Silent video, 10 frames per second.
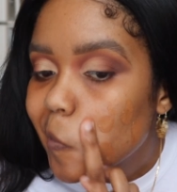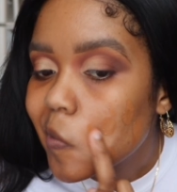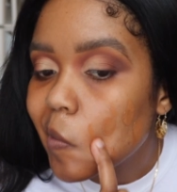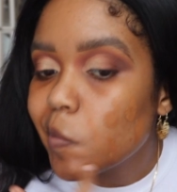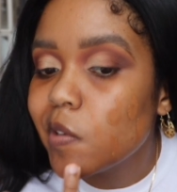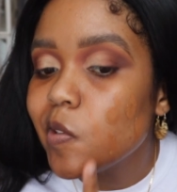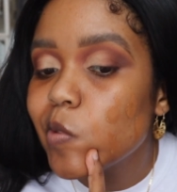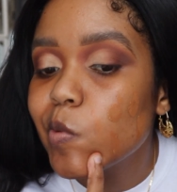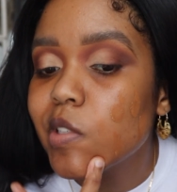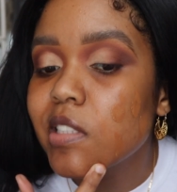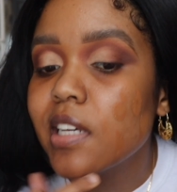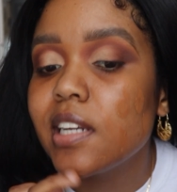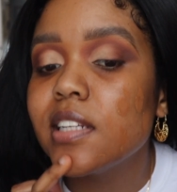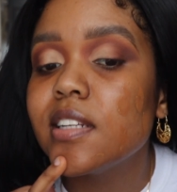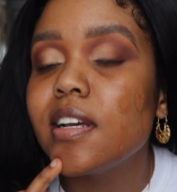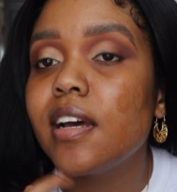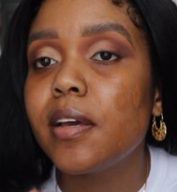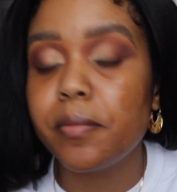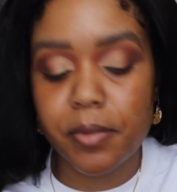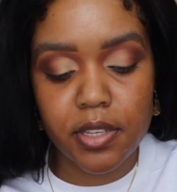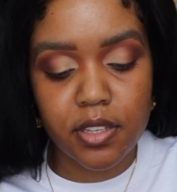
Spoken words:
So I'm gonna do one side at a time.